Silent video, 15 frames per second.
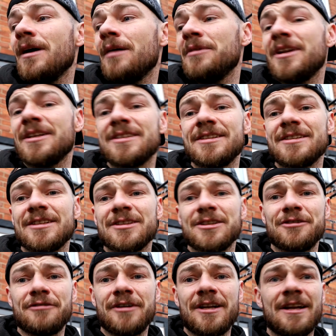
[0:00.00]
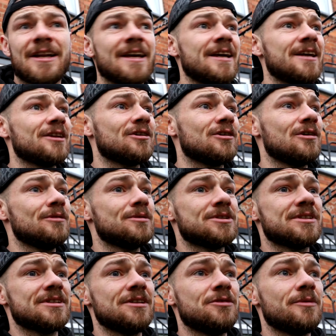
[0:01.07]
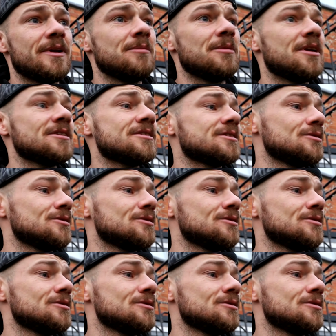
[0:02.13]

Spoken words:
I mean, it says it's going to rain at like 8 o'clock, which is like 20 minutes,